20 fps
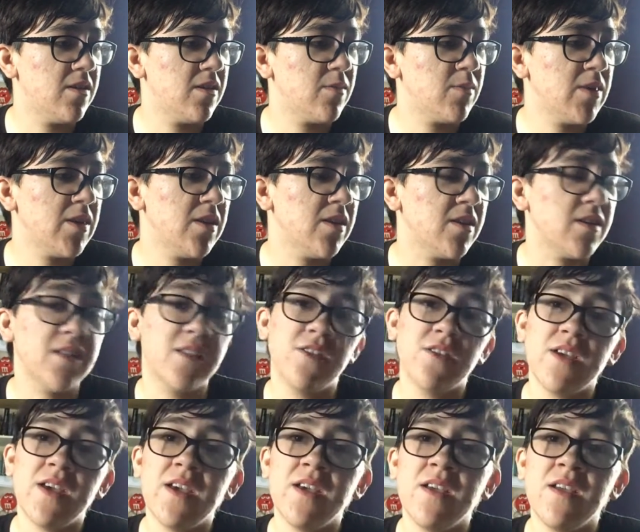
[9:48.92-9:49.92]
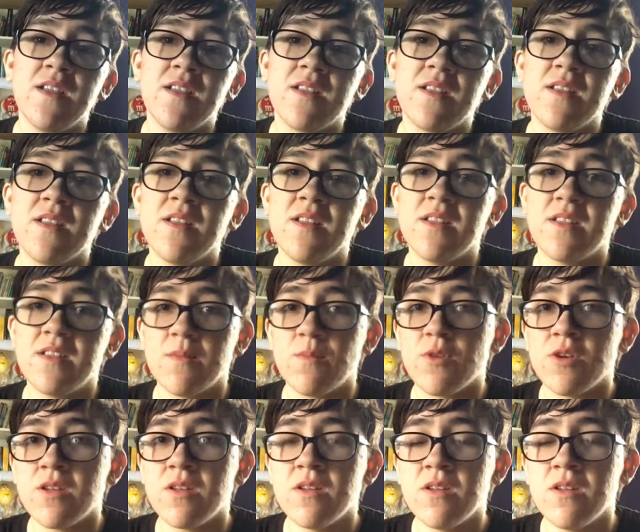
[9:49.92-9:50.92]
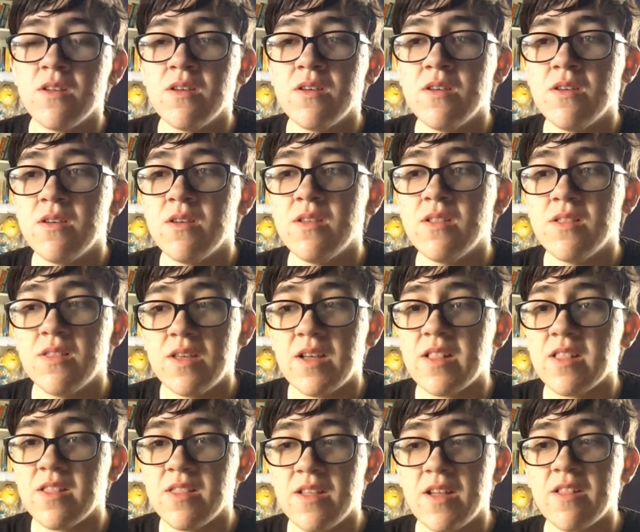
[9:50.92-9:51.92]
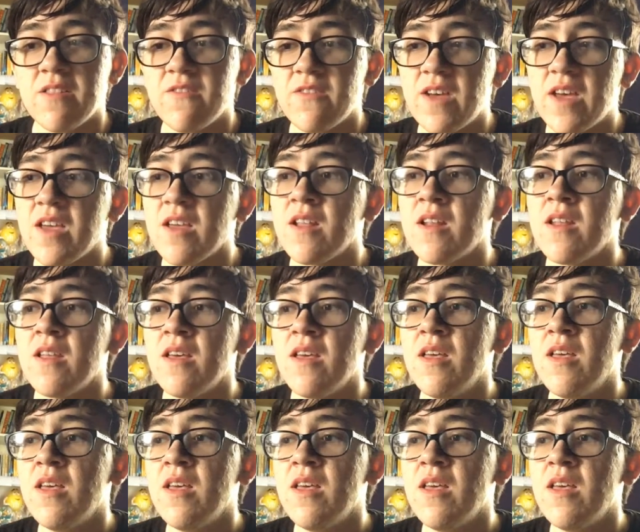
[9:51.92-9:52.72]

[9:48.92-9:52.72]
I mean, it's okay to need someone. That's fine.